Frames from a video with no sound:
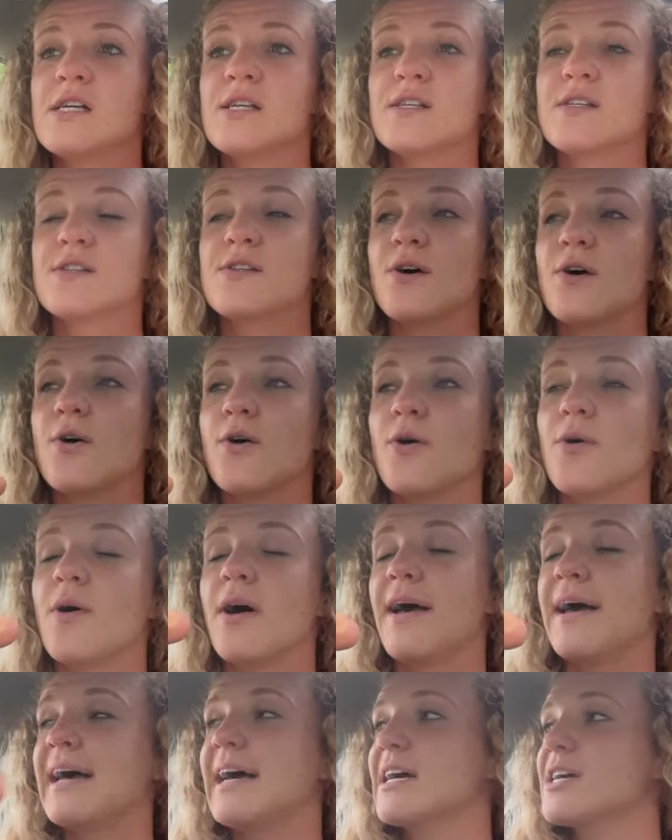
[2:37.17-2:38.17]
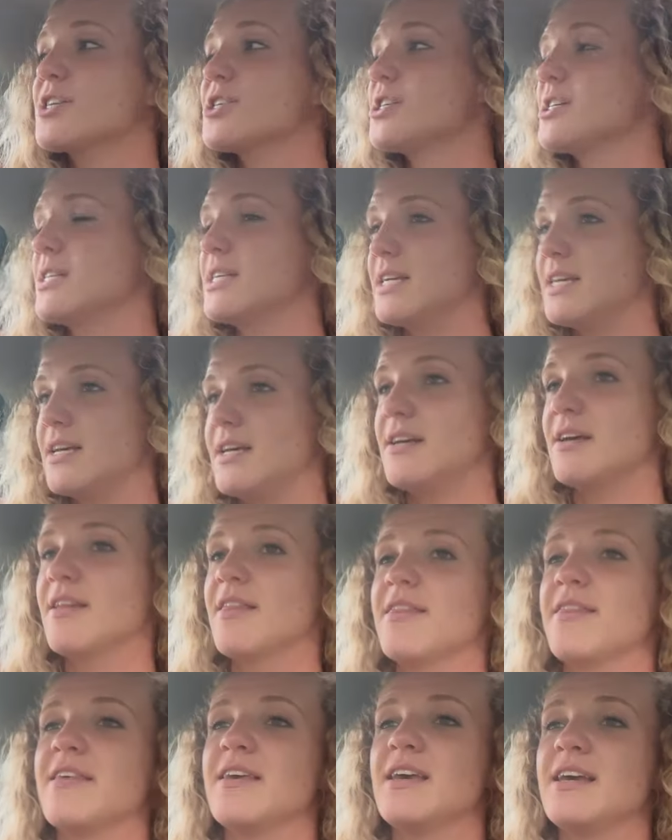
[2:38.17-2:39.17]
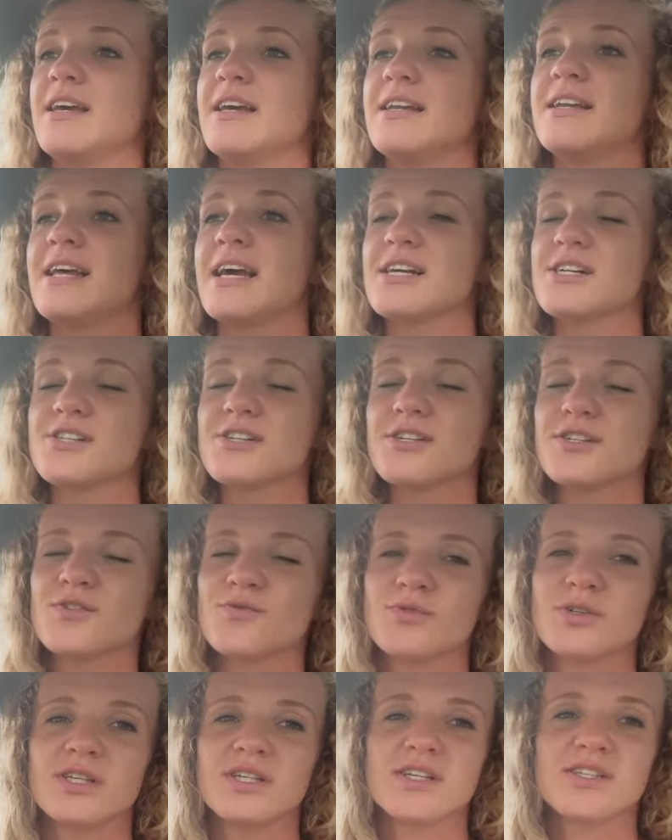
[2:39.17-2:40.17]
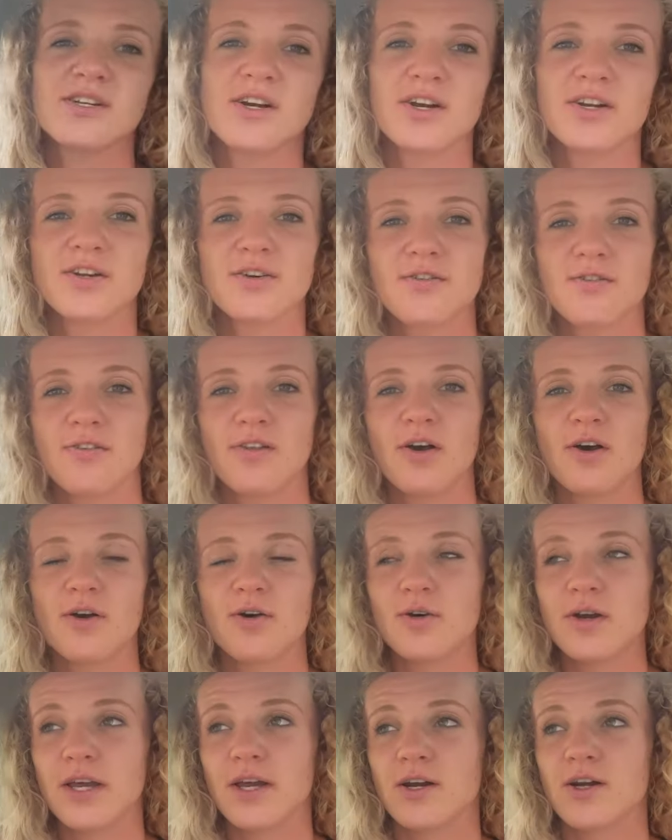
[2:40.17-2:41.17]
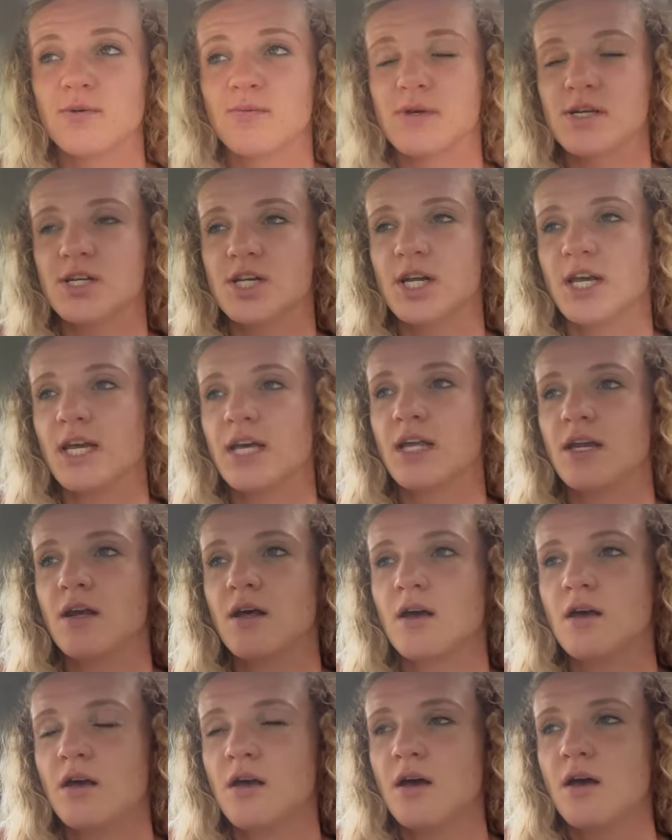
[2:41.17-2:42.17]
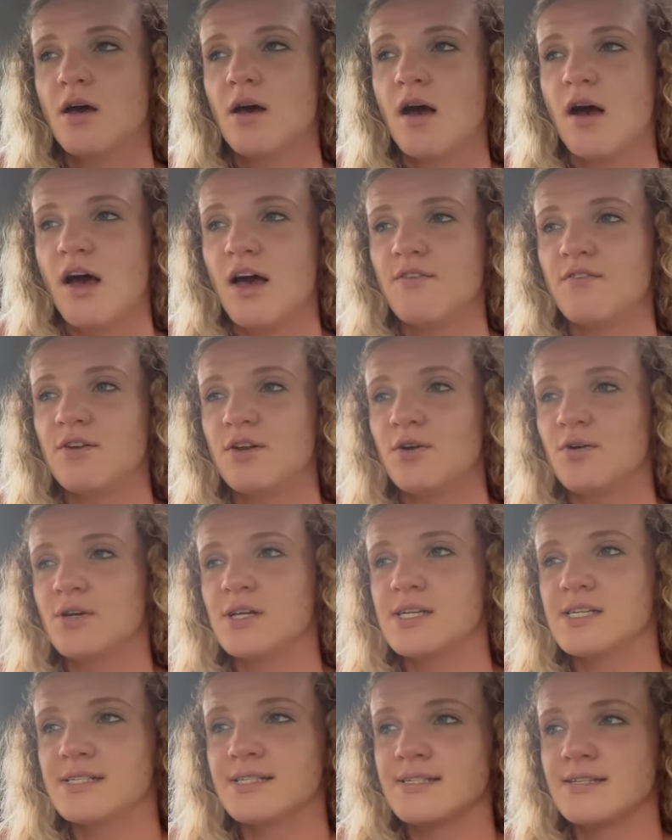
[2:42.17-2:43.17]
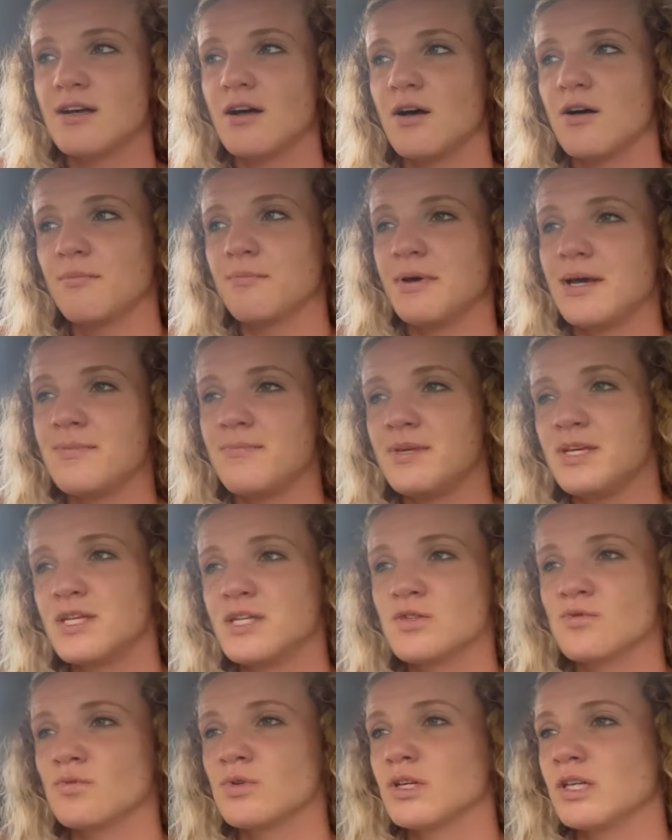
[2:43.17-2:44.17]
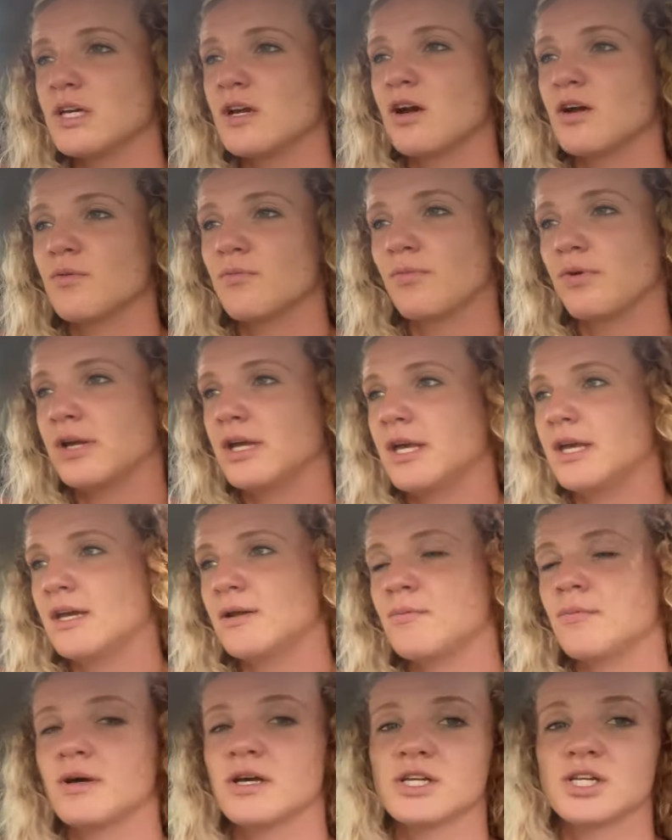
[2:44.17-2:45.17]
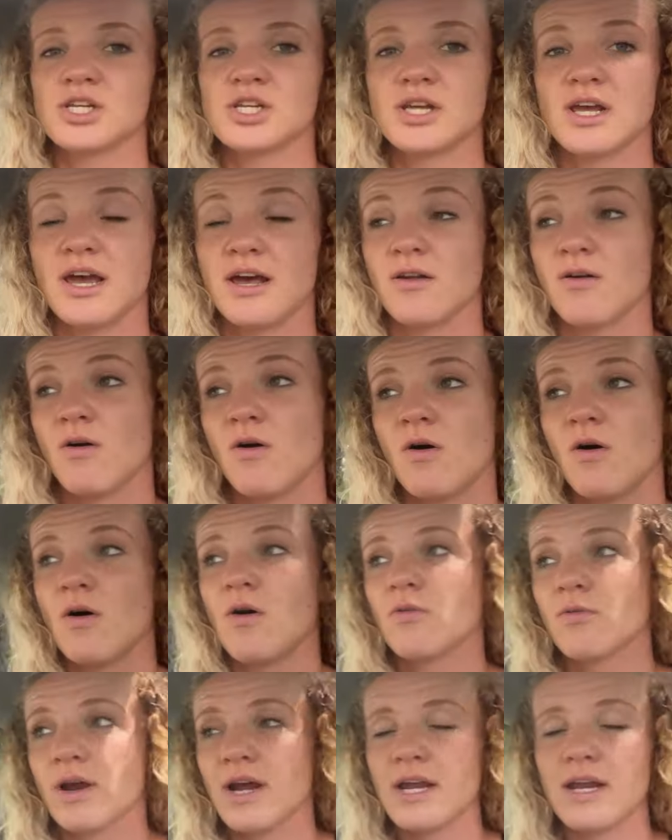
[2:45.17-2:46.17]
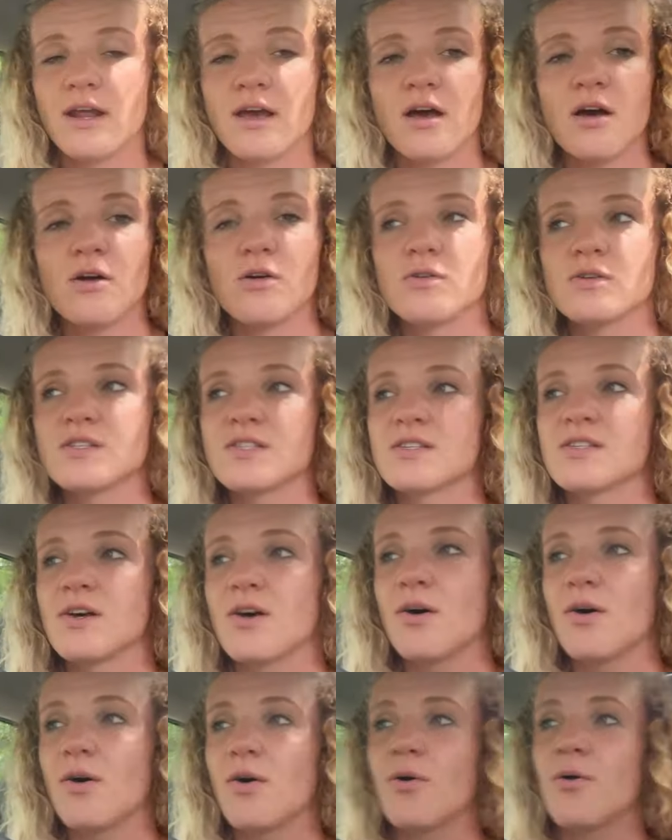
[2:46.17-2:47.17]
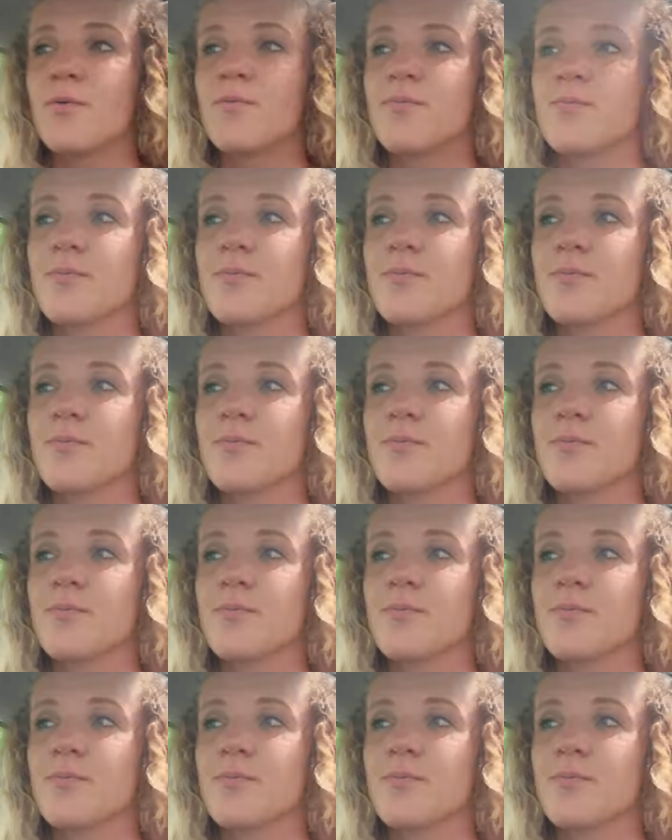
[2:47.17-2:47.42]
so actually, the nectar is really starting to flow here in Michigan. I've noticed um, my bees really aren't bringing in much at all right now, so